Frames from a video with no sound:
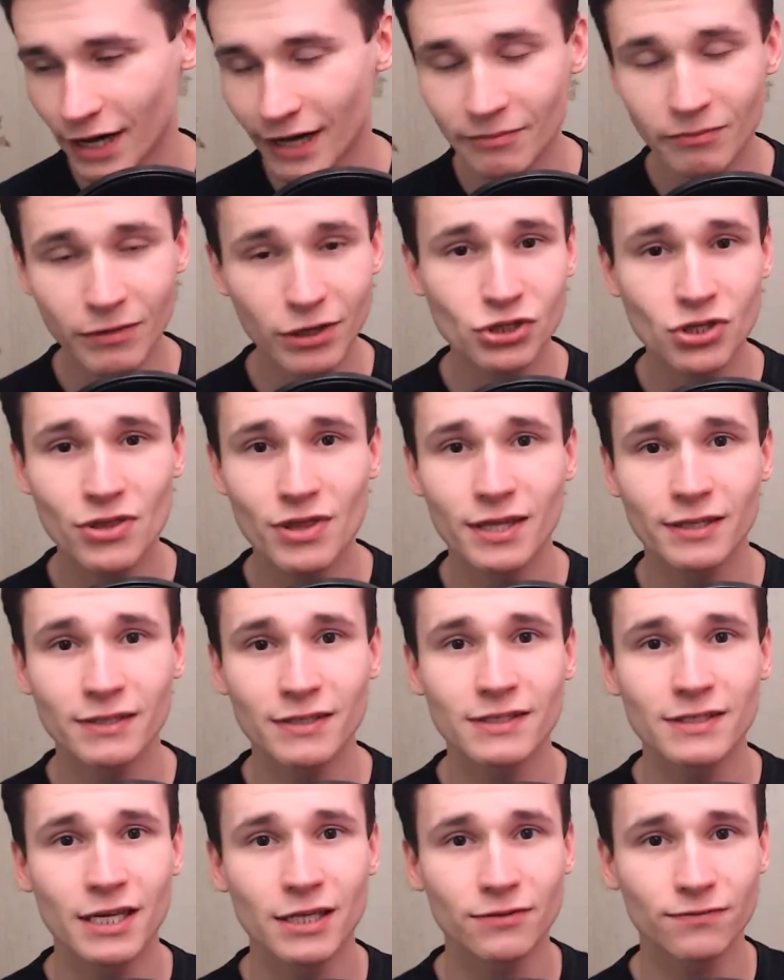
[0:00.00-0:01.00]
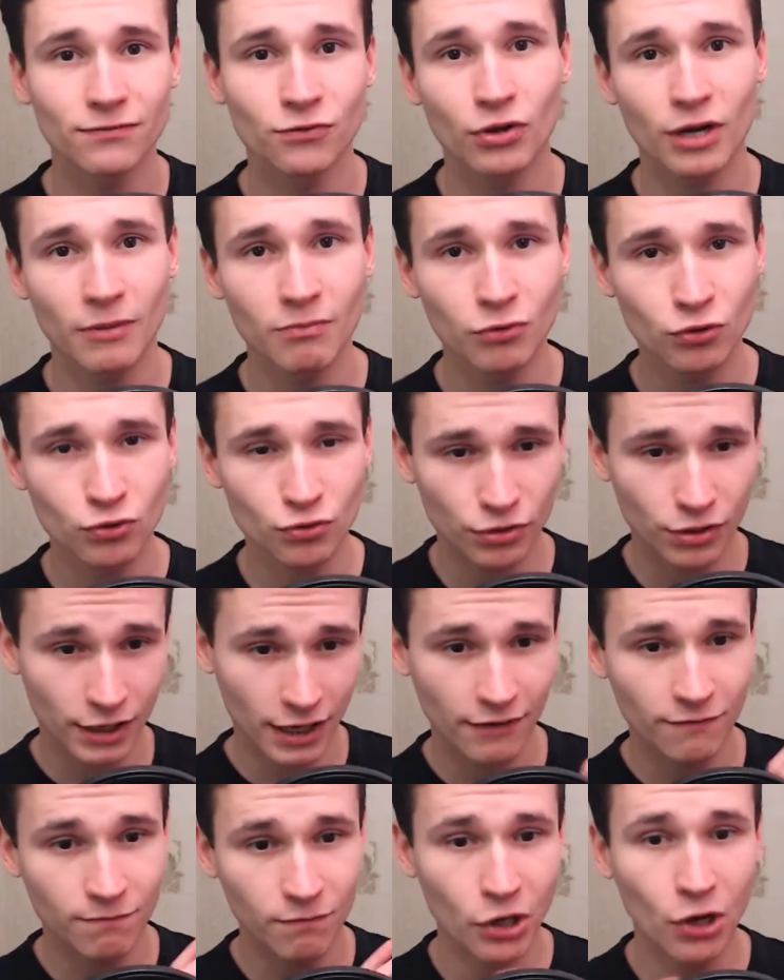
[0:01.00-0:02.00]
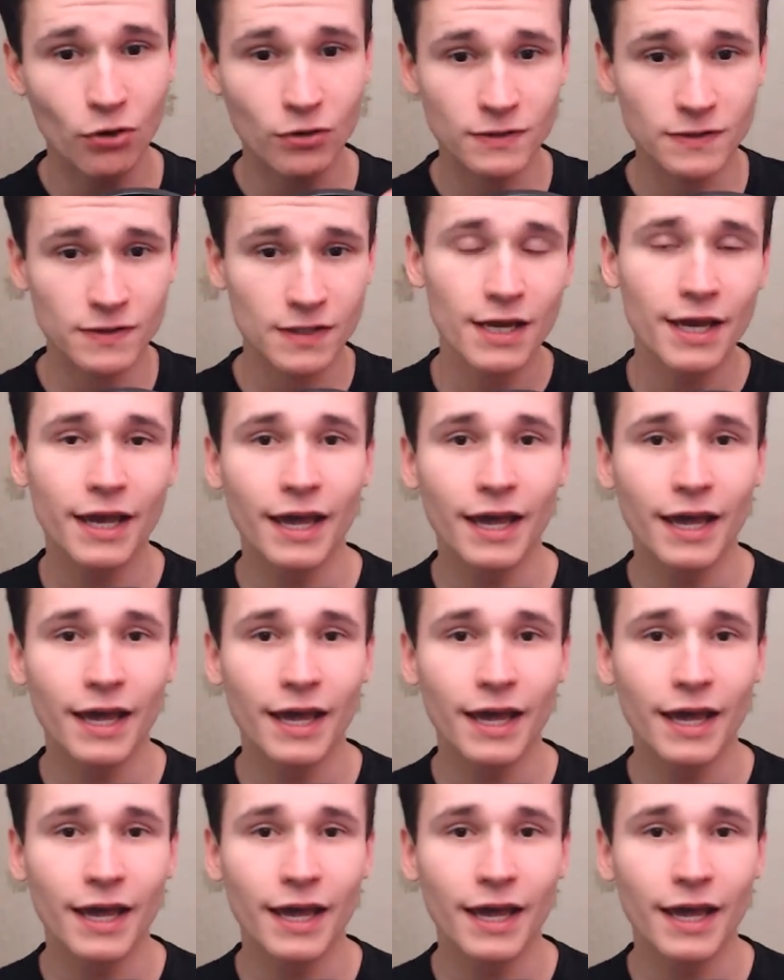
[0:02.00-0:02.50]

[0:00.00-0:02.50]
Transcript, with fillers: Imagine that inside of your computer you have blocks,